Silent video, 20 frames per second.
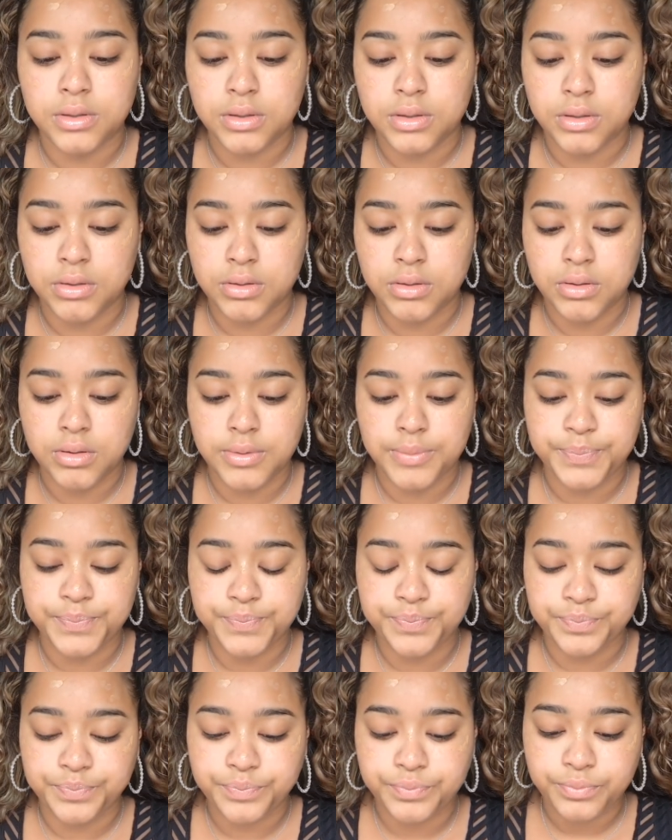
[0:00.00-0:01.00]

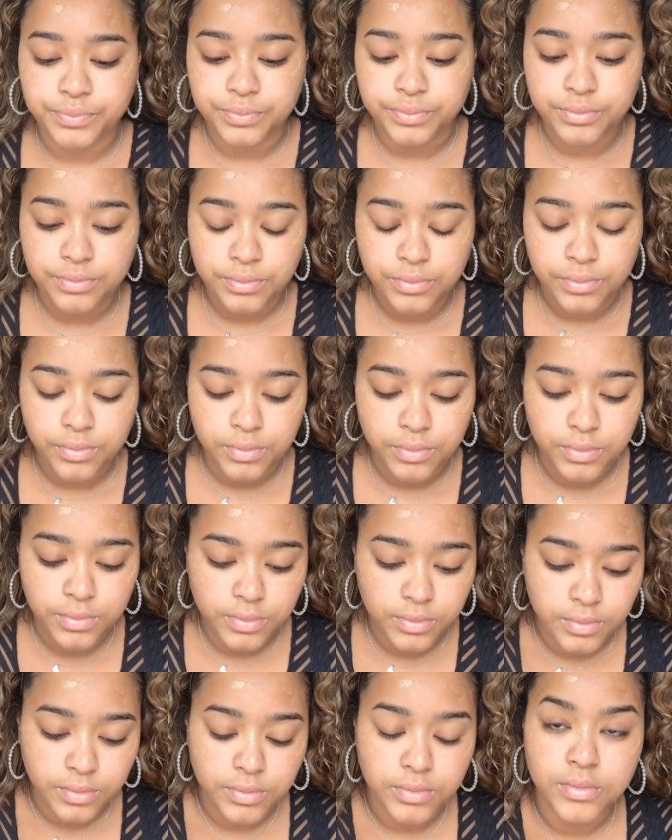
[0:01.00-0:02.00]

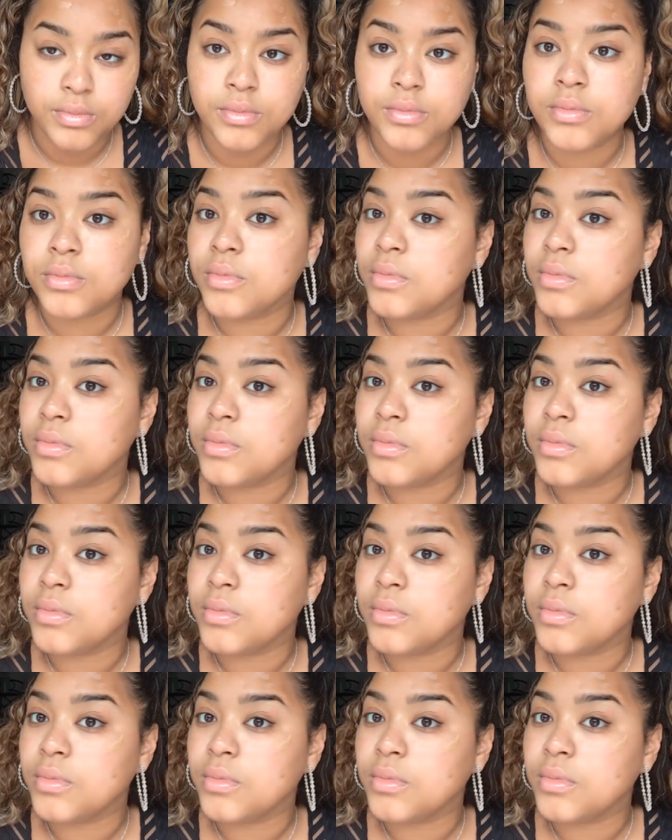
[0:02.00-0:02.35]
No one is speaking in this clip.